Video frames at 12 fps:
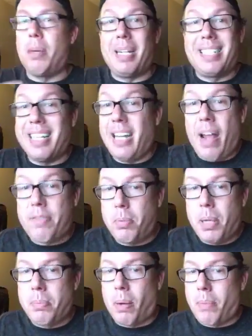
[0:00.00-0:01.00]
him. It didn't have to
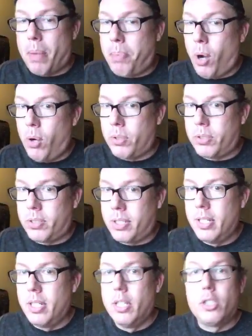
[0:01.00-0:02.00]
be about my post.
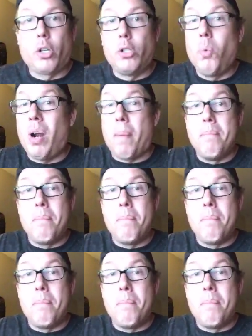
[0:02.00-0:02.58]
So you want to